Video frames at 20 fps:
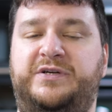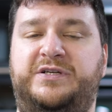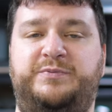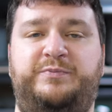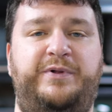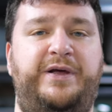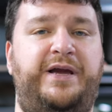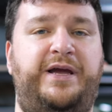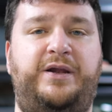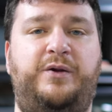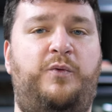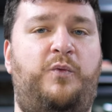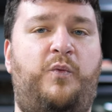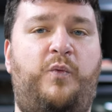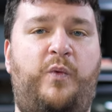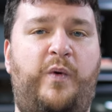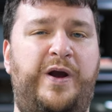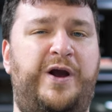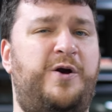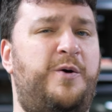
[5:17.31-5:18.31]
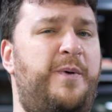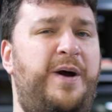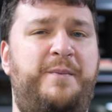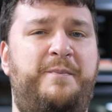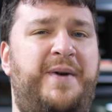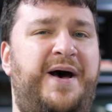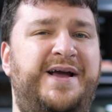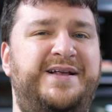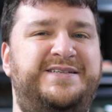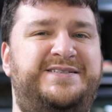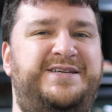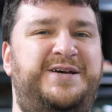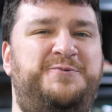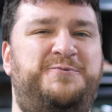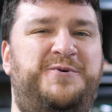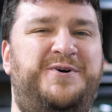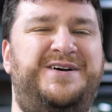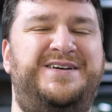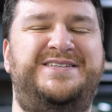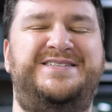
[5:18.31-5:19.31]
explain where my
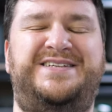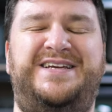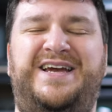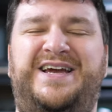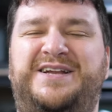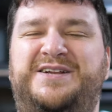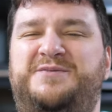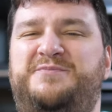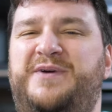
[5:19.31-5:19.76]
mindset was and